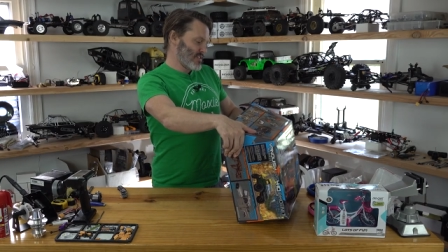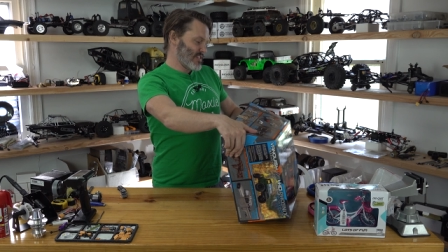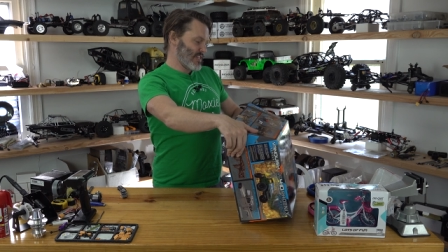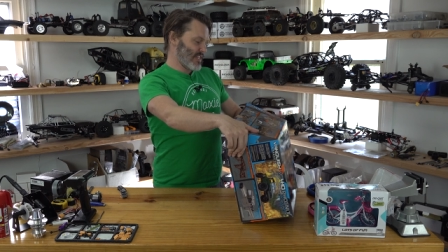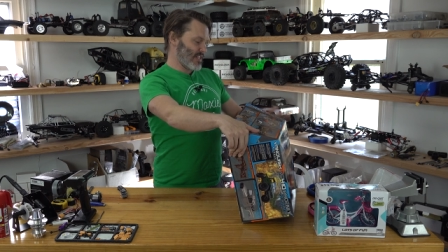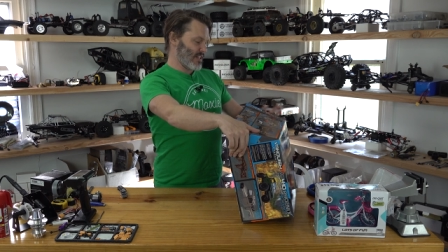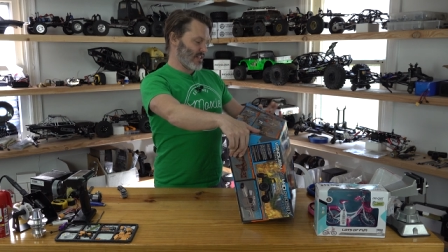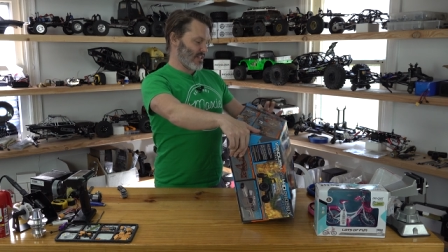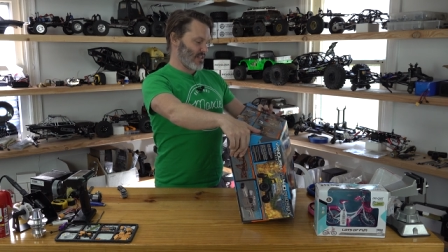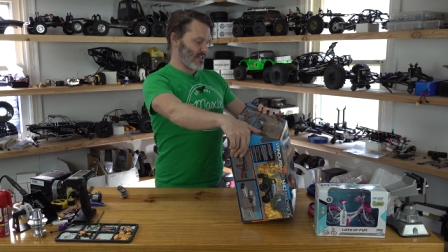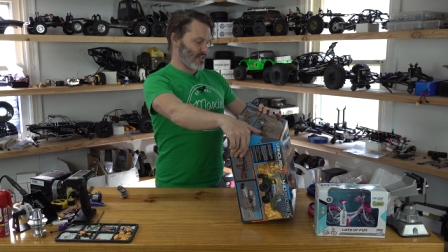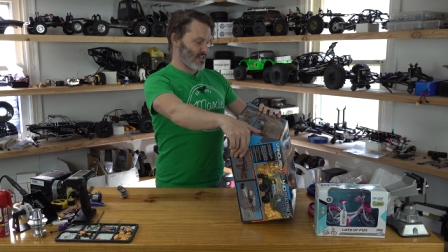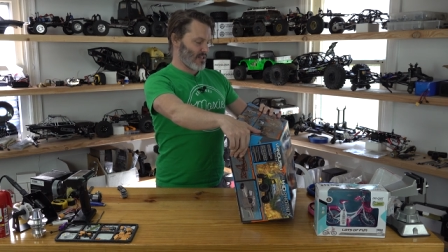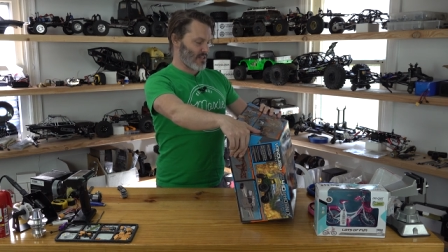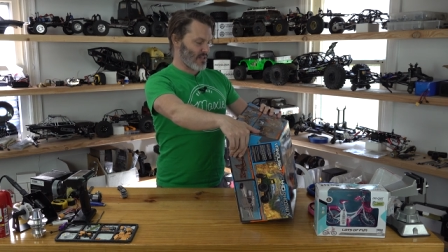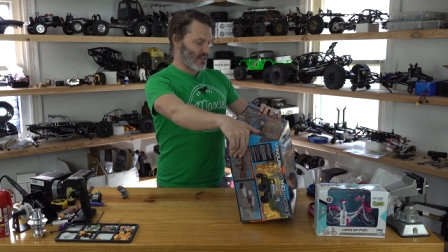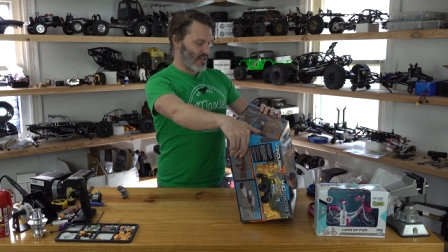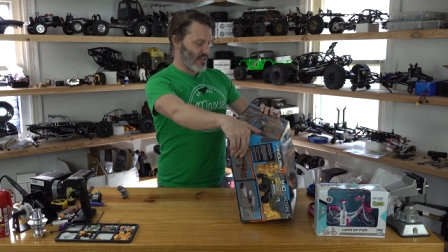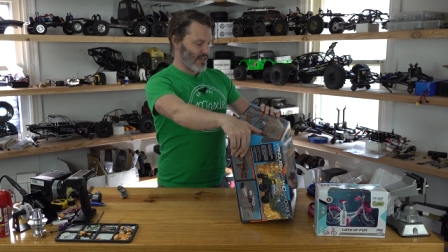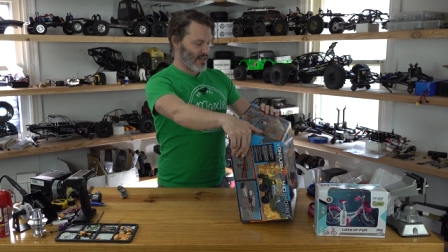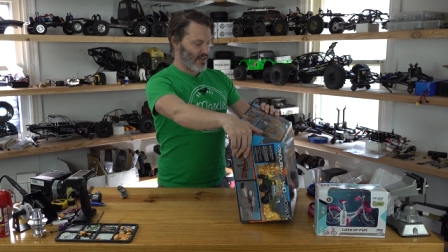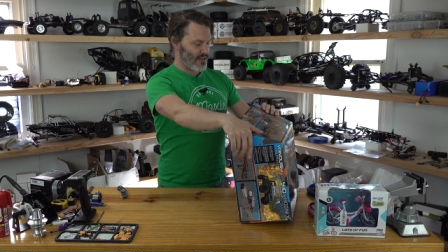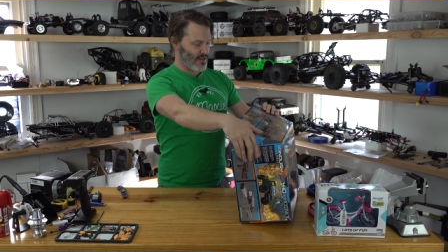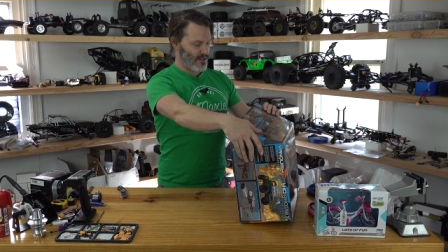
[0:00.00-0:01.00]
it'll look
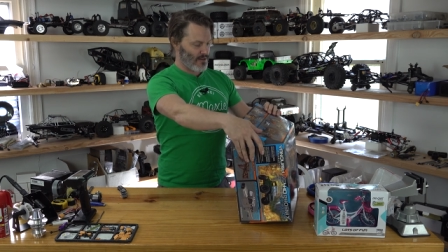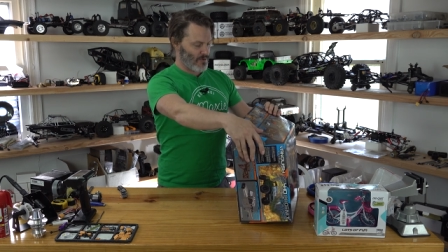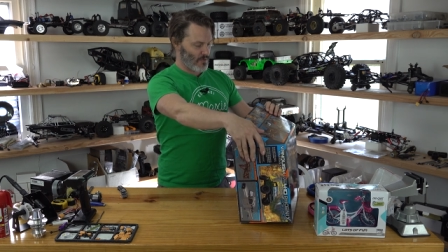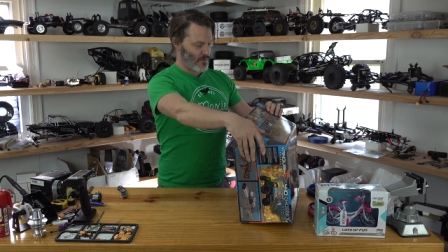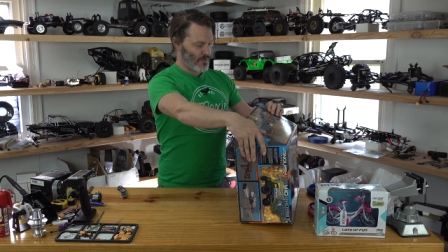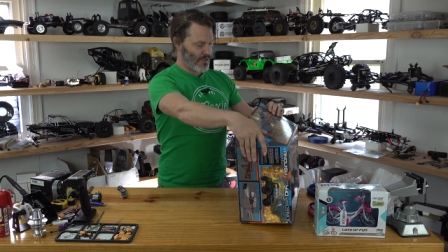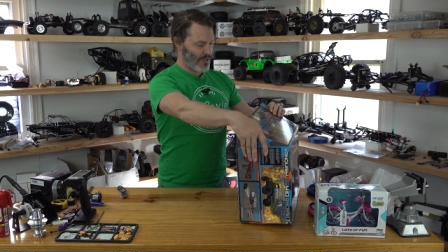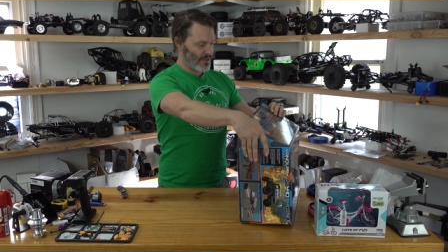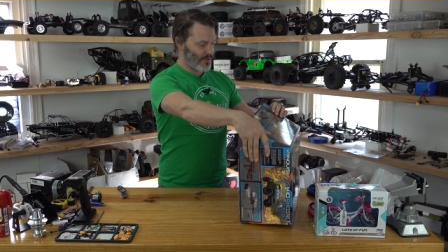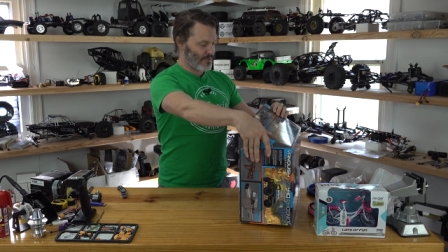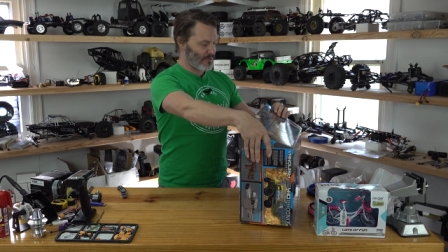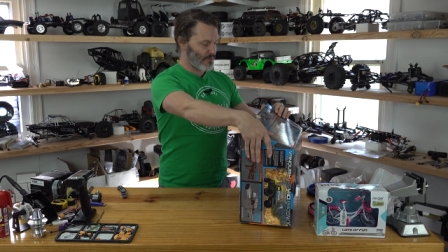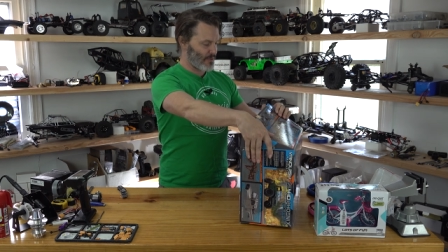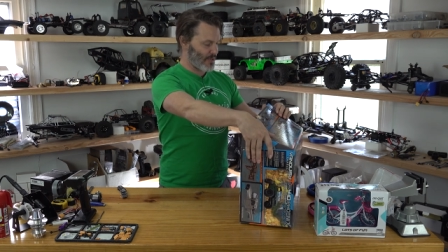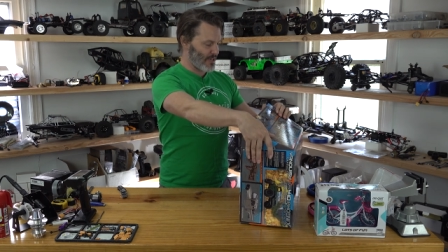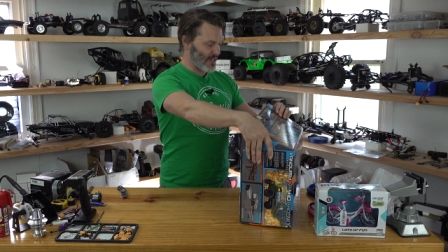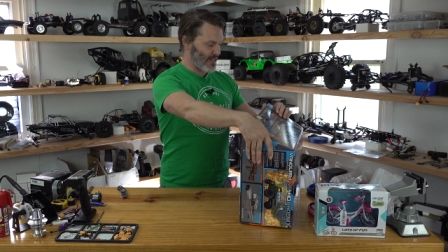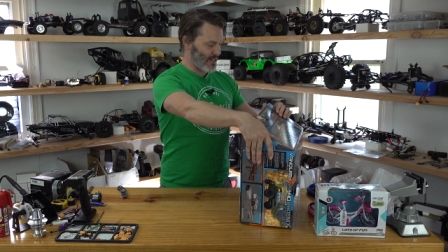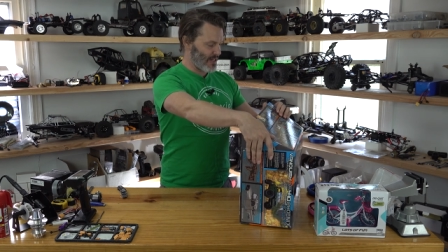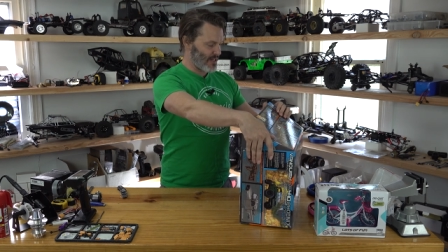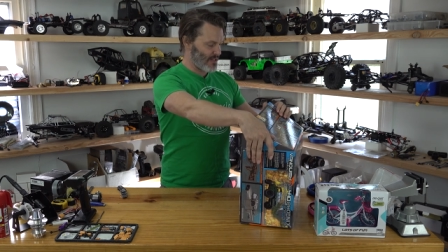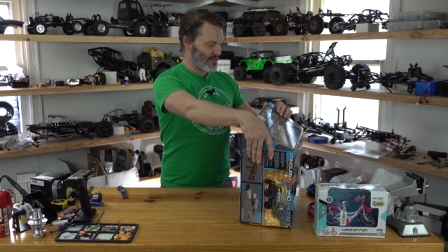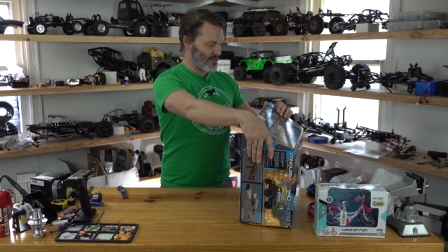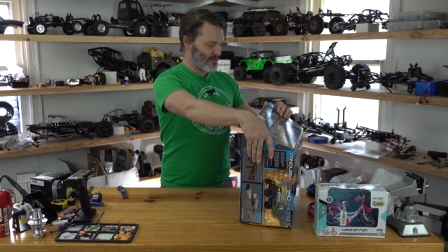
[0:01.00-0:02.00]
like a real
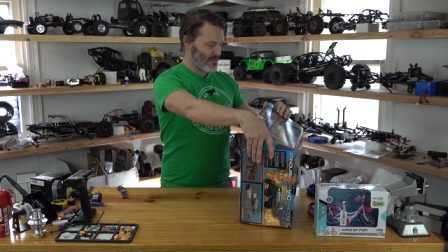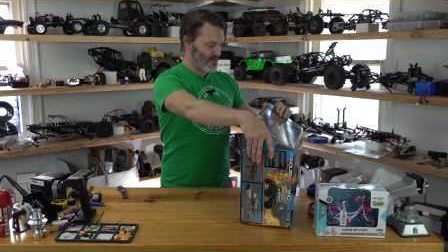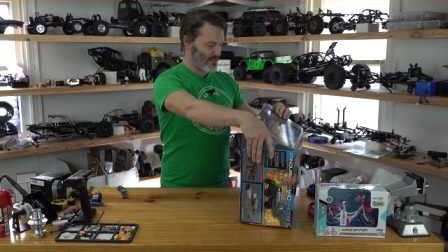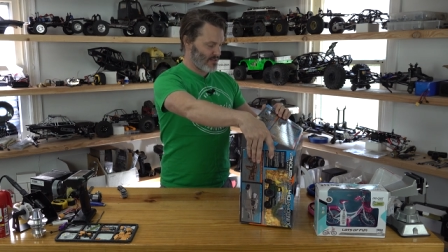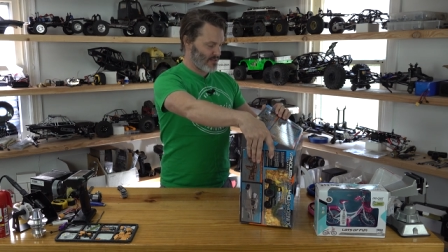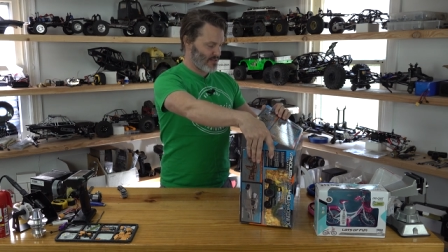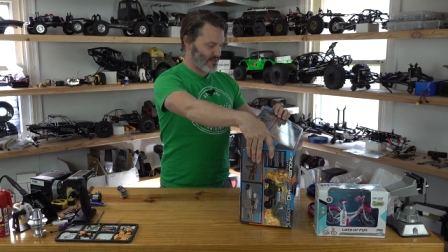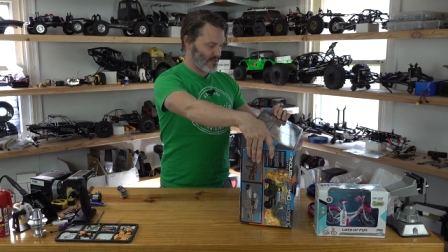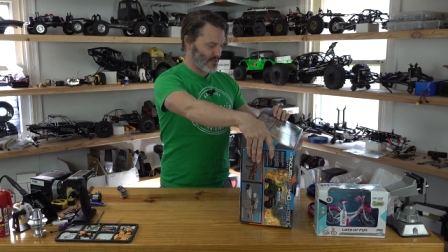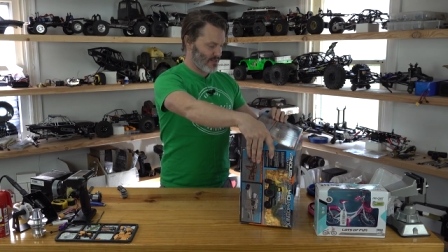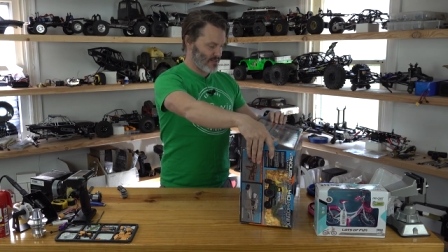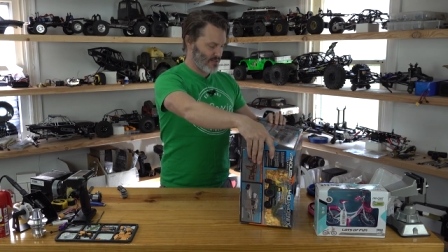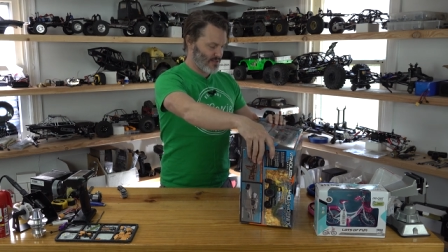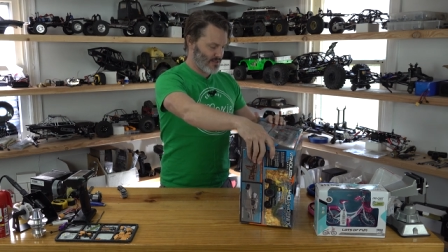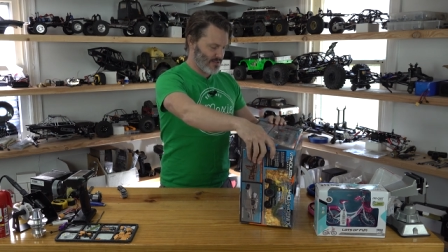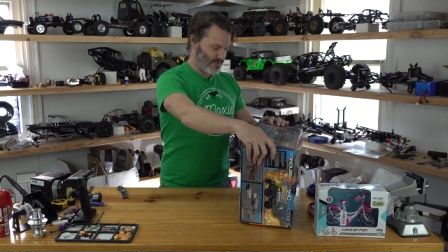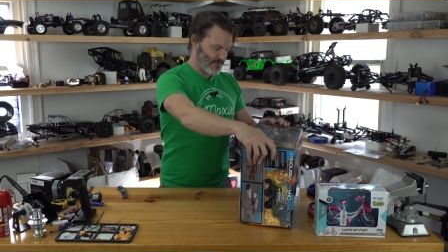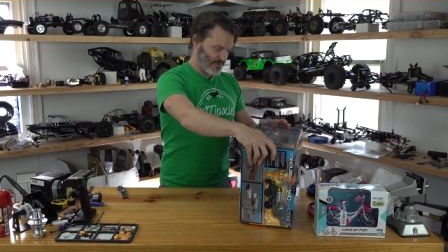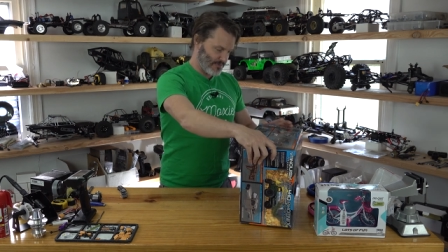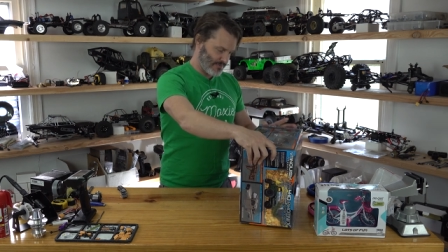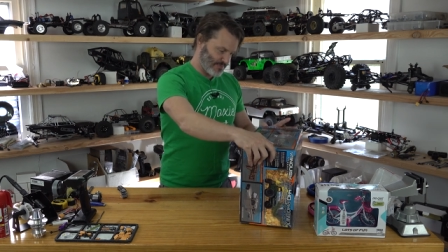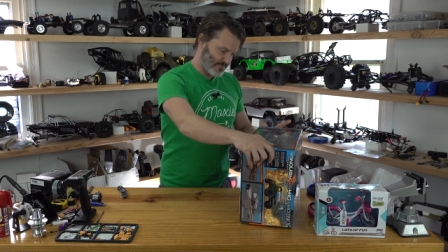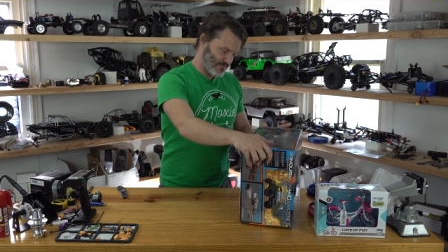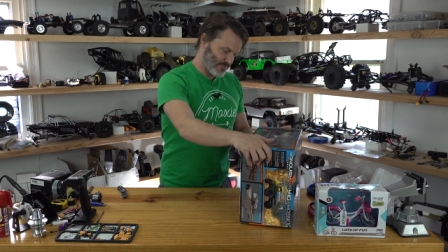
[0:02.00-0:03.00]
rig.
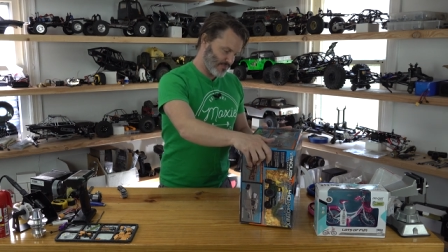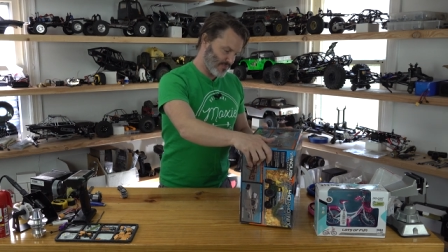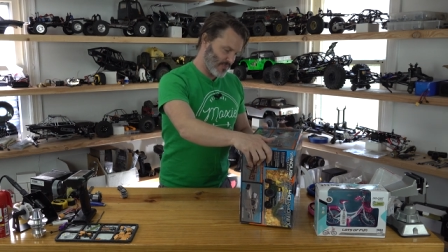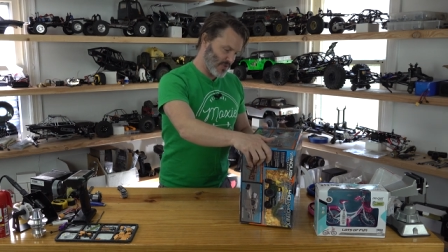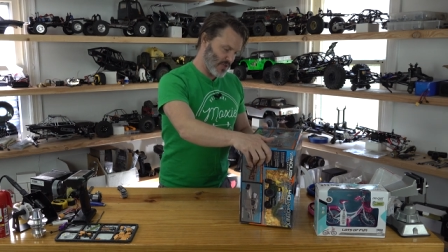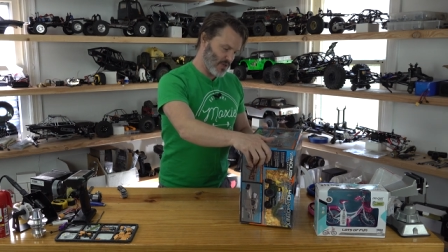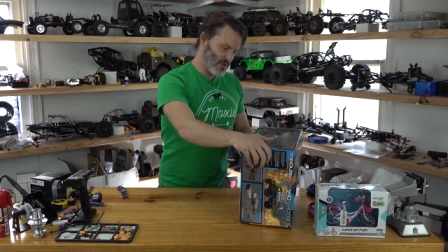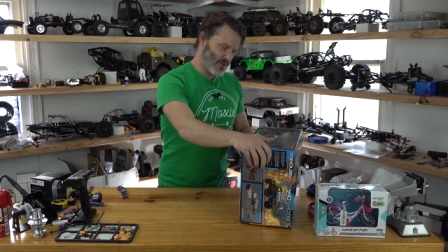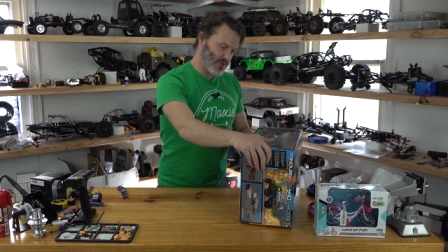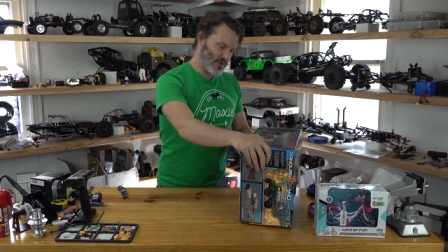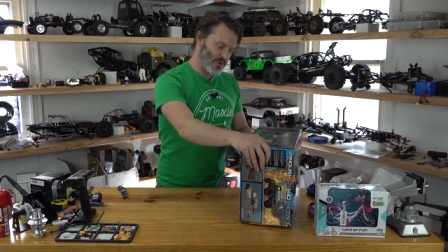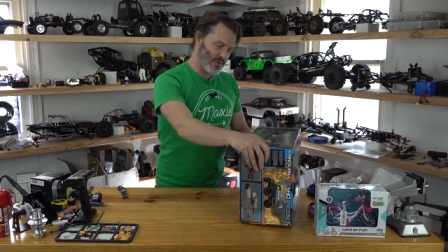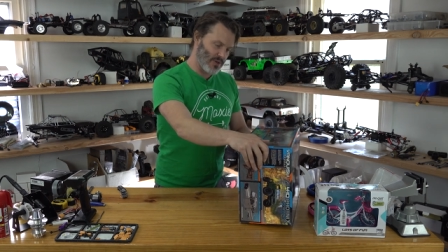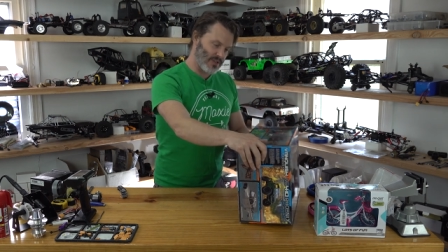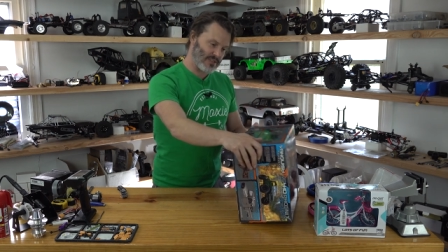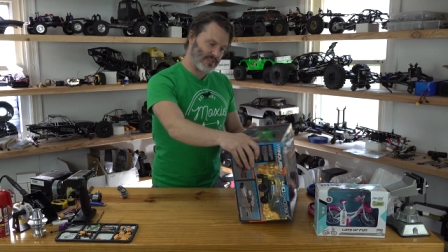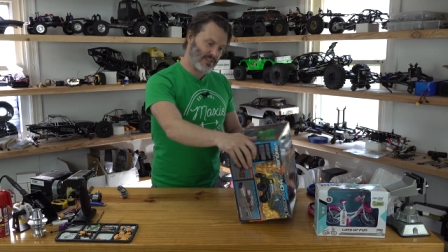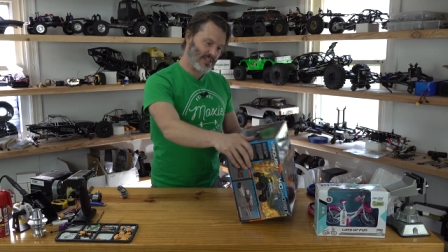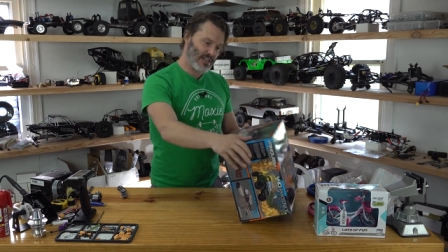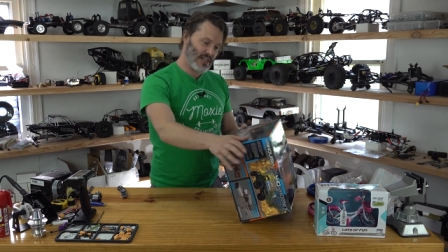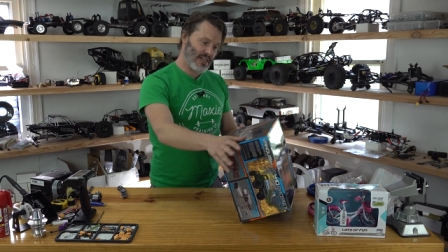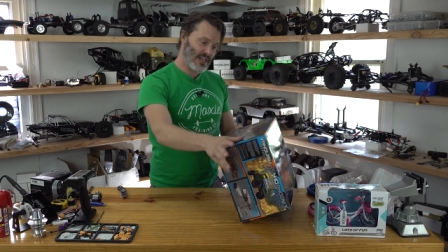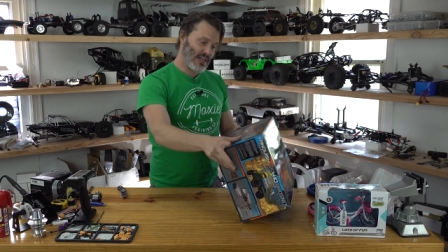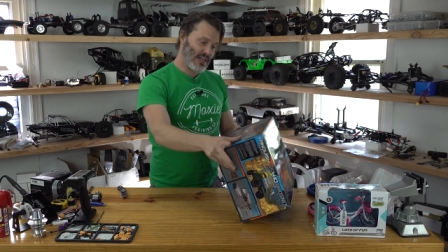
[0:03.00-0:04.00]
Cool.